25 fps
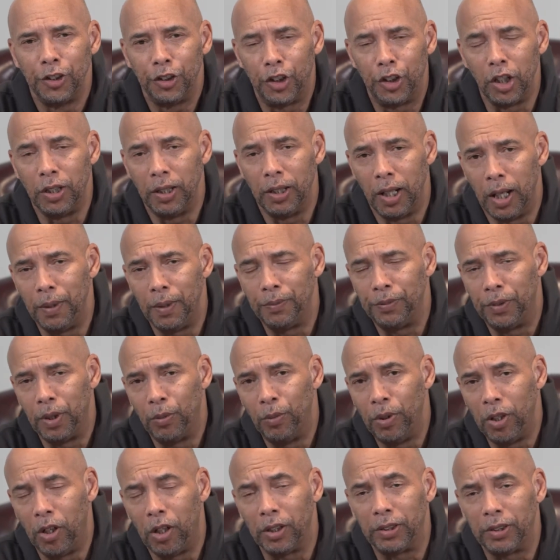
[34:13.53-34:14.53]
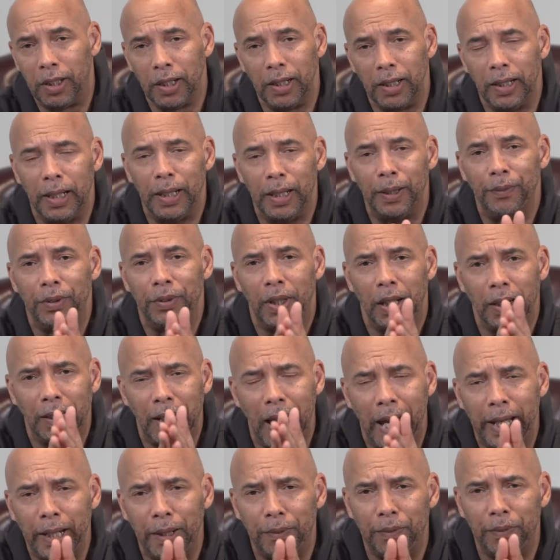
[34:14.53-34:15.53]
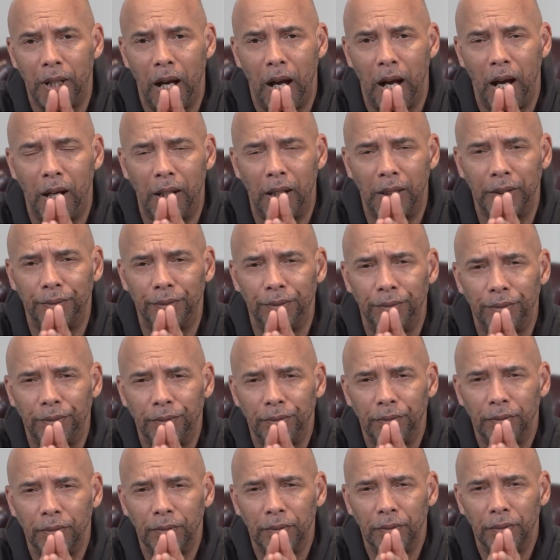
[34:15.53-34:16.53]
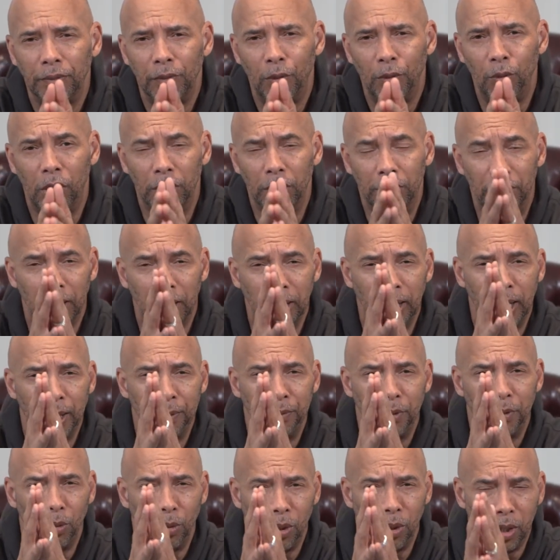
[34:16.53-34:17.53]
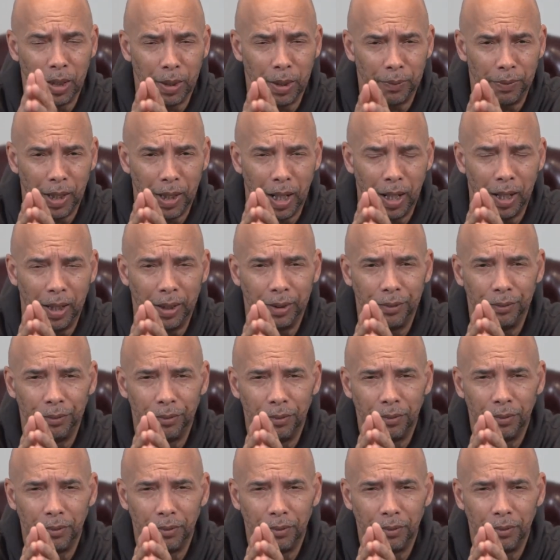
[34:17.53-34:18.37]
to love we ought to love the light of God. We ought to love the word of God.